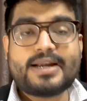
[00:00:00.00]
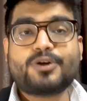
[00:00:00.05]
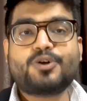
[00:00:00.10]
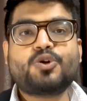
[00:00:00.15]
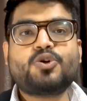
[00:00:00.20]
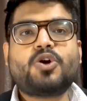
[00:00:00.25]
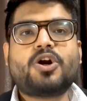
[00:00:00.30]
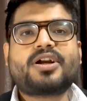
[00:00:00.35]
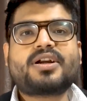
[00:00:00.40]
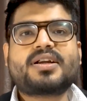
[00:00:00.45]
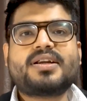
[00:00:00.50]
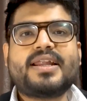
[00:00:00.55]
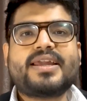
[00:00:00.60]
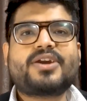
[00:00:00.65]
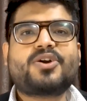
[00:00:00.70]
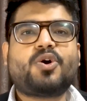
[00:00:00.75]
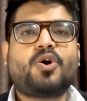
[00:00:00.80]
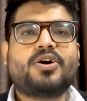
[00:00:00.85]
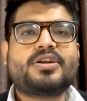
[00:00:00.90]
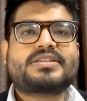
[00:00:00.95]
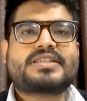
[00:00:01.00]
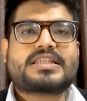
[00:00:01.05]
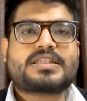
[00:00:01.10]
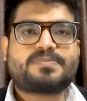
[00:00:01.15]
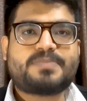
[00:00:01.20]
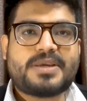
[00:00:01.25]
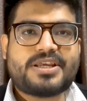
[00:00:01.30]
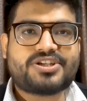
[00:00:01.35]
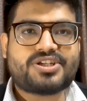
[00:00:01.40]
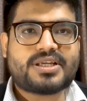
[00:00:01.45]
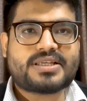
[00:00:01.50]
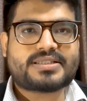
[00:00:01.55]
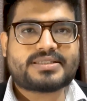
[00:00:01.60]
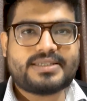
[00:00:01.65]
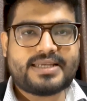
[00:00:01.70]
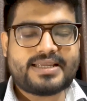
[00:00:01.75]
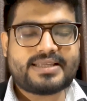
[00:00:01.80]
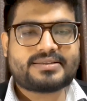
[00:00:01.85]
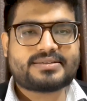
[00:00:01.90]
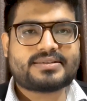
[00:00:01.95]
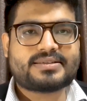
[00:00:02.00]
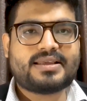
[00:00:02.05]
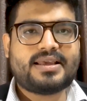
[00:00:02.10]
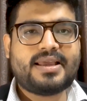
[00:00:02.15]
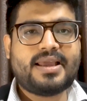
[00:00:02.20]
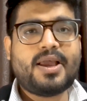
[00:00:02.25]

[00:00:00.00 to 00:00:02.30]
Do not click on suspicious links.